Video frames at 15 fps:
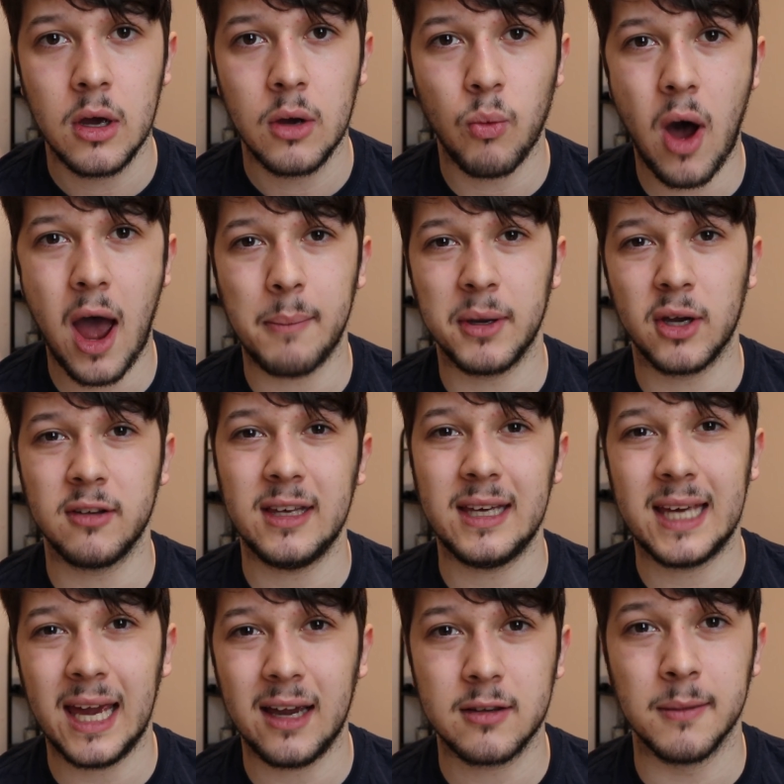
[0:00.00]
Why? Because he
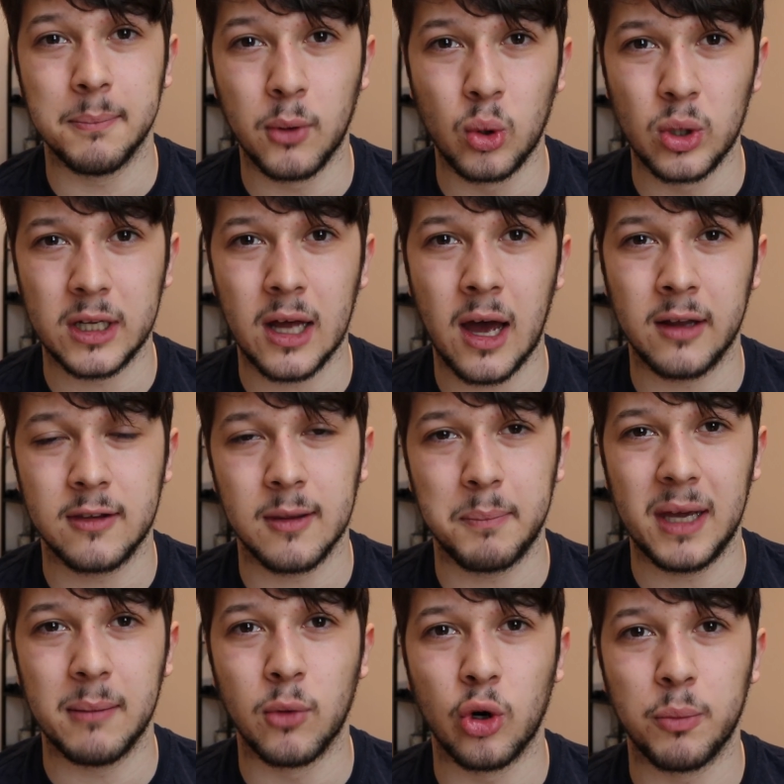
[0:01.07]
kicks a ball and earns a
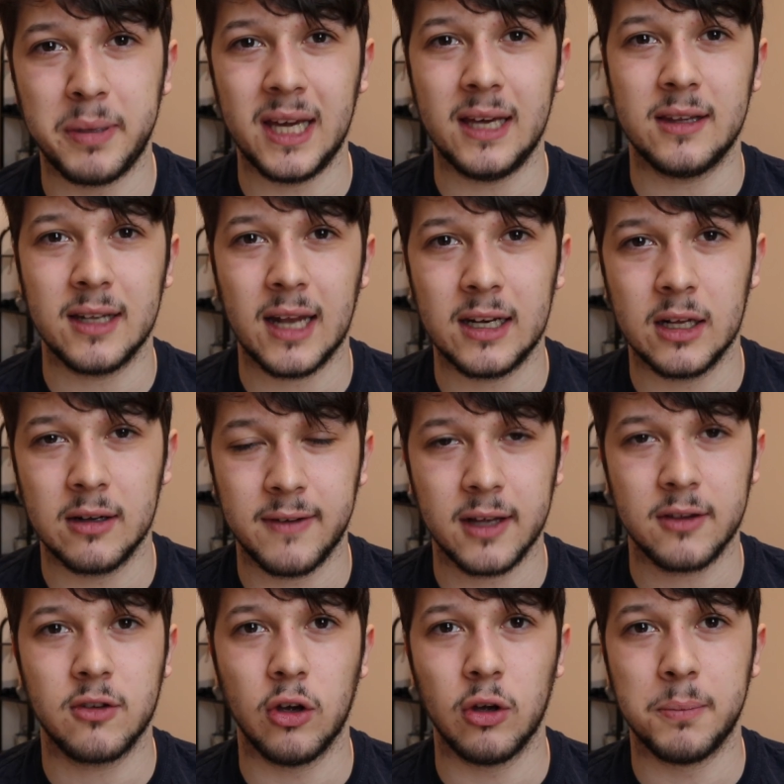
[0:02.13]
bit more P than any of
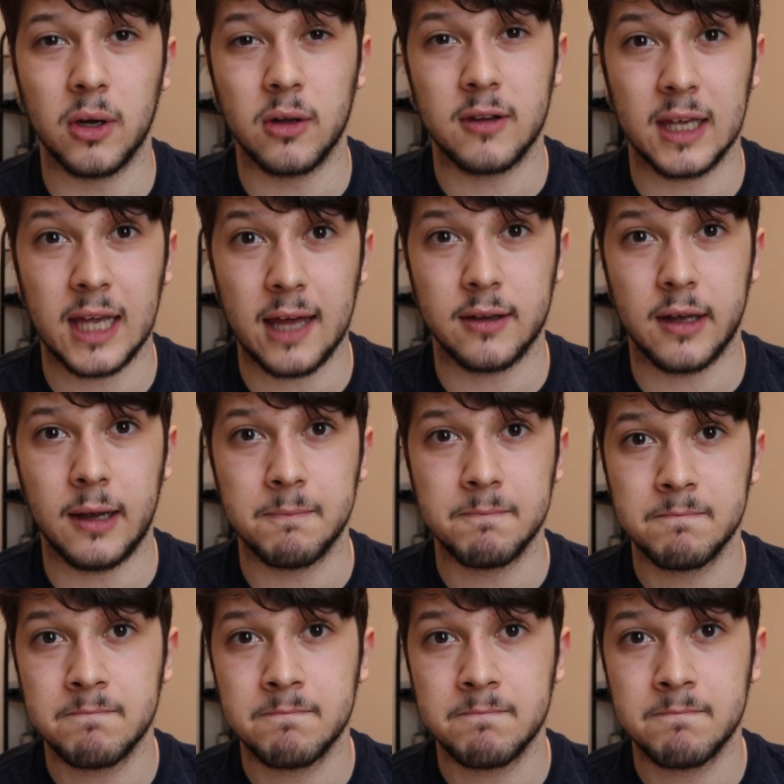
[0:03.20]
us do put together.